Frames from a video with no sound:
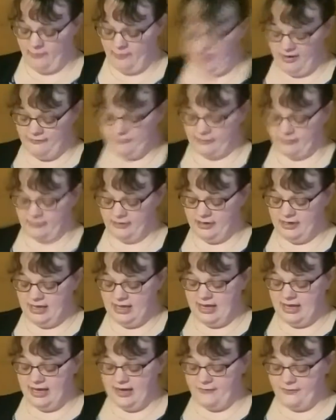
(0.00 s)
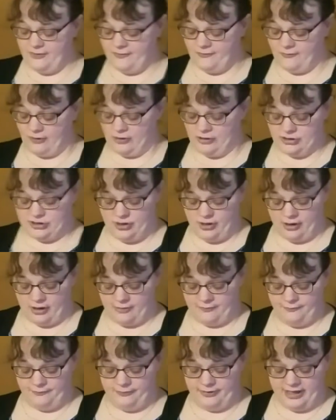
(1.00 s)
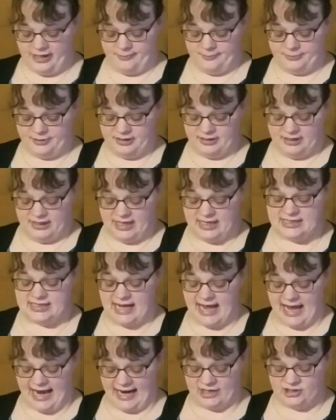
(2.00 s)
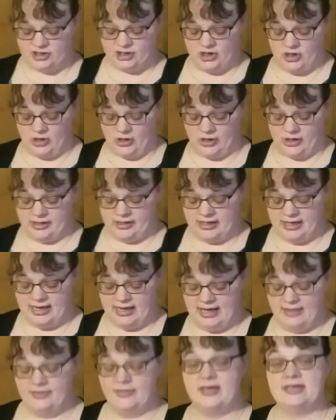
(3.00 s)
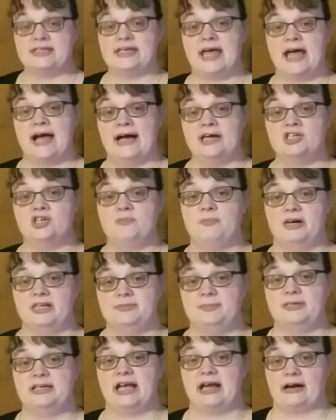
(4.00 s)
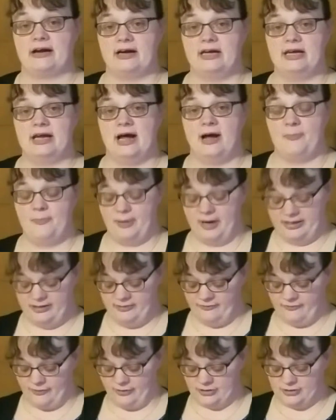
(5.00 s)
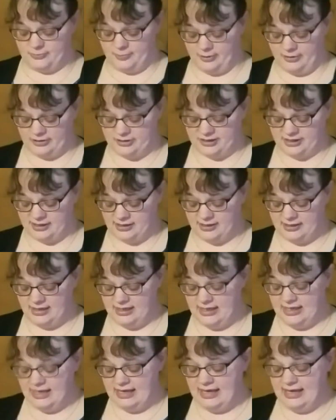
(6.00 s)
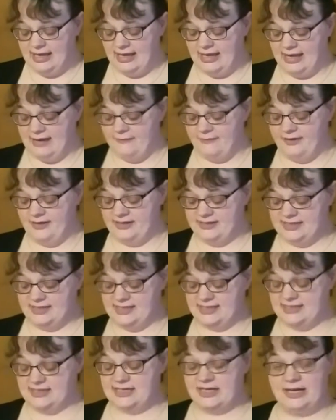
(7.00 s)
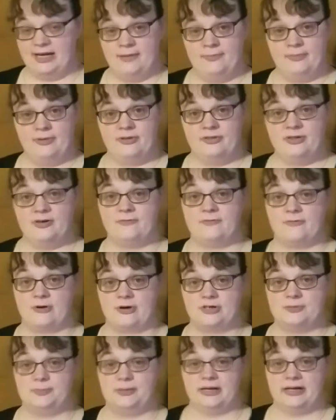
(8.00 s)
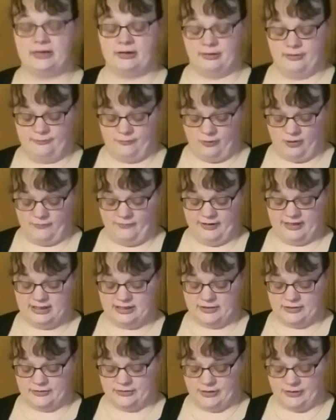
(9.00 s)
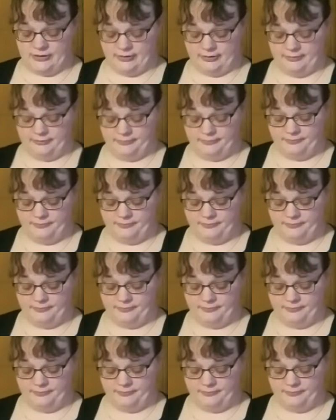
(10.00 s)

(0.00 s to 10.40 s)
However, if the first card flipped is an action card, this action must be carried out by the first person. If this is a skip, the first player forfeits their turn.